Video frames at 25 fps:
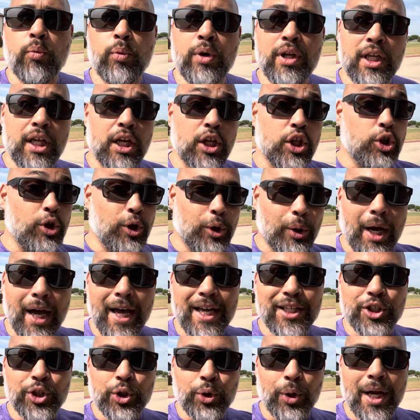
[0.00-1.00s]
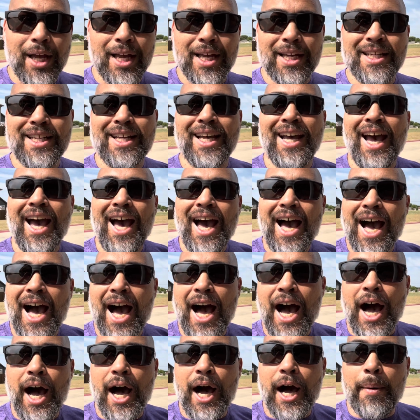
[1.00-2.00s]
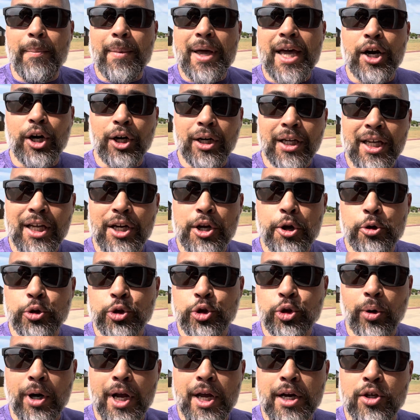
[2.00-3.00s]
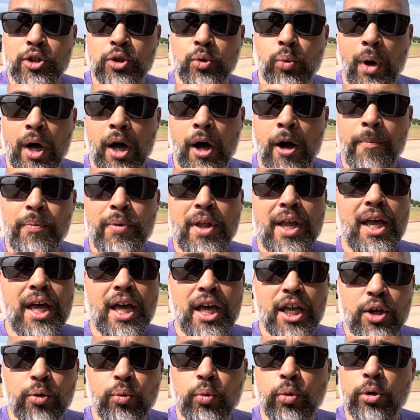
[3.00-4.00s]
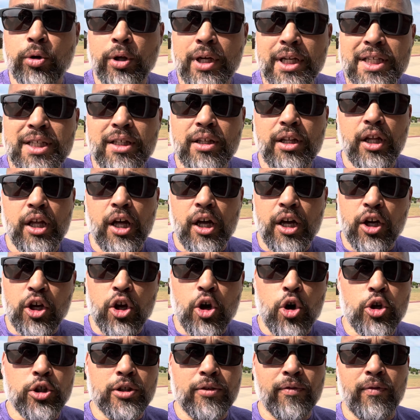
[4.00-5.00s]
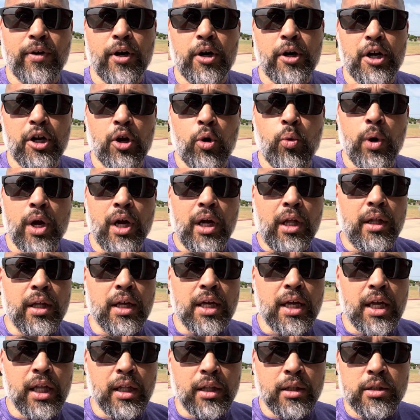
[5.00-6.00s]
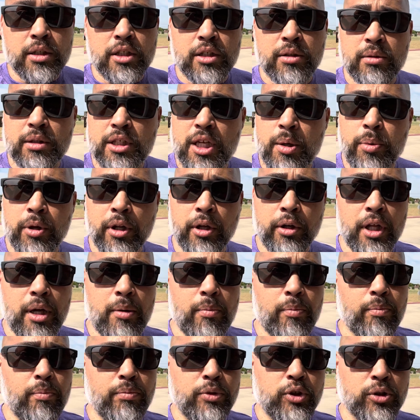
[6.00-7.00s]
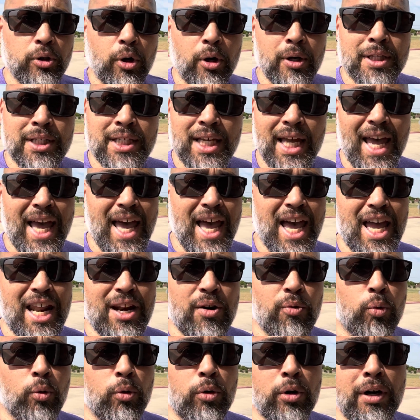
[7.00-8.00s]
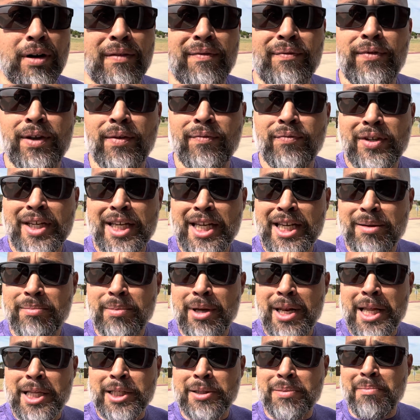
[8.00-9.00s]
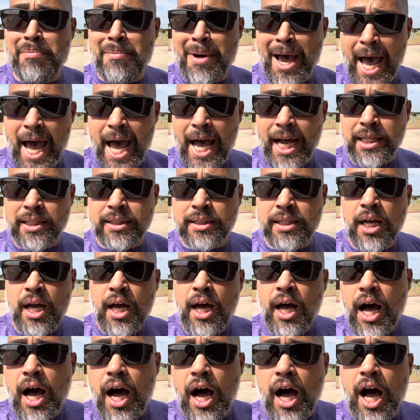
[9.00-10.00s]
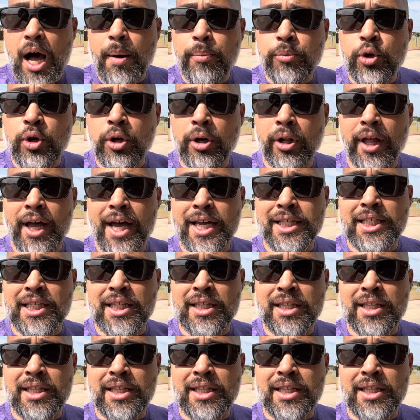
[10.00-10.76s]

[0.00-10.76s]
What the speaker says: we get you guys trained and our kiddos trained as well, it really goes very quickly, and typically start to end we're at 15 minutes max utilizing